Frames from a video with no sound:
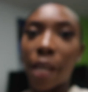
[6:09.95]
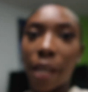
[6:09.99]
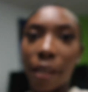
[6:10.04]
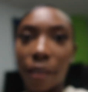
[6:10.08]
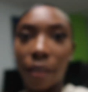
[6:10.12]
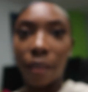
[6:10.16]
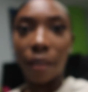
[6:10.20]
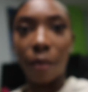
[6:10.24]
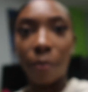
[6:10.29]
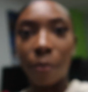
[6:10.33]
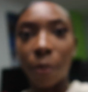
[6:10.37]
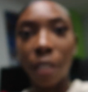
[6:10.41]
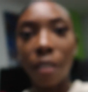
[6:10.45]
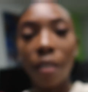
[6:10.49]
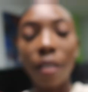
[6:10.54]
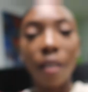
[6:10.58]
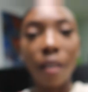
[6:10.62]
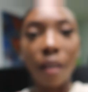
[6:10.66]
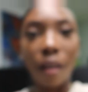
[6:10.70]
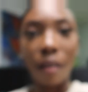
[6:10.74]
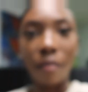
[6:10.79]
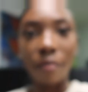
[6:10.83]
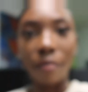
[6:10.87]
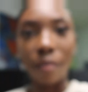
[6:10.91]
my camera
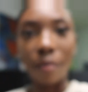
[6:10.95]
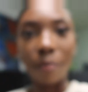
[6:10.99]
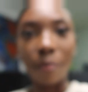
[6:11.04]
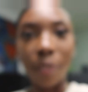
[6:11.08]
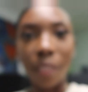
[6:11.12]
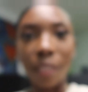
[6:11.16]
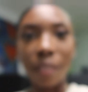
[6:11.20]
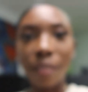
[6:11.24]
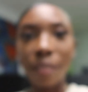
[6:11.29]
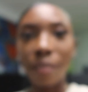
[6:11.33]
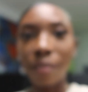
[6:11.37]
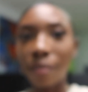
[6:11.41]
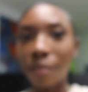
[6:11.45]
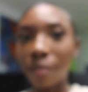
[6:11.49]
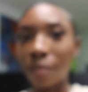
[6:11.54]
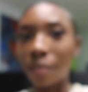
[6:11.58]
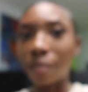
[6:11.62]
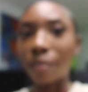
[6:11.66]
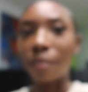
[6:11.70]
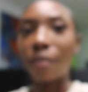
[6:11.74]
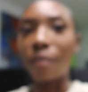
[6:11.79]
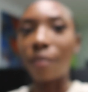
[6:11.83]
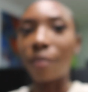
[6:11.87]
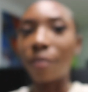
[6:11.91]
cut off on me.
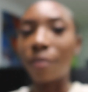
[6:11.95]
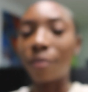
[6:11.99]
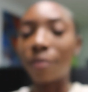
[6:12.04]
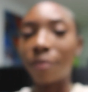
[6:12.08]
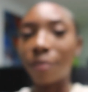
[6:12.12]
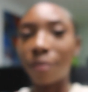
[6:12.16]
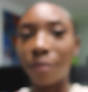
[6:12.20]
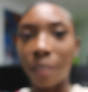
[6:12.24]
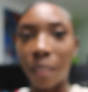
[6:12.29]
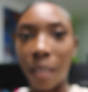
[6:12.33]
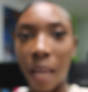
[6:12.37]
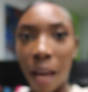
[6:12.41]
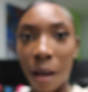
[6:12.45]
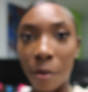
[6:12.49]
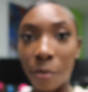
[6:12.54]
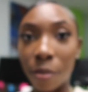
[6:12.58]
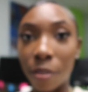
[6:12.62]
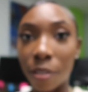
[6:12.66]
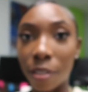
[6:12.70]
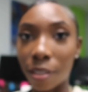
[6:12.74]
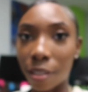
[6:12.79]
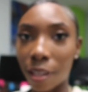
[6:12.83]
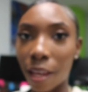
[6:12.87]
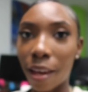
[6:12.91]
So I
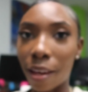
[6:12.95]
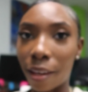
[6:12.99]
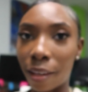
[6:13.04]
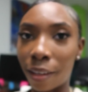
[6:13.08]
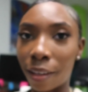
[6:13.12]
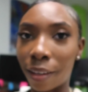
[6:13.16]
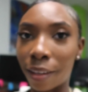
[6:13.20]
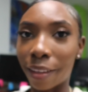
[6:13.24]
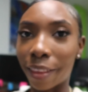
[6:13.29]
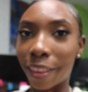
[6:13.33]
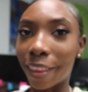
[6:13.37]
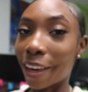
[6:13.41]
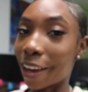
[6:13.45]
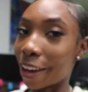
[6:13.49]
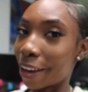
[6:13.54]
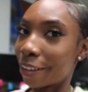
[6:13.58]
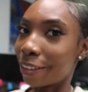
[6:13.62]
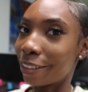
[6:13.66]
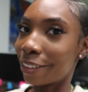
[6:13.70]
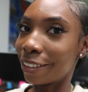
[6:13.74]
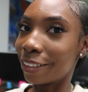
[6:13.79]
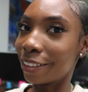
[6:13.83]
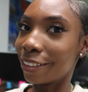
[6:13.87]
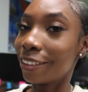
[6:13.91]
was saying
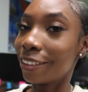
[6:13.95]
that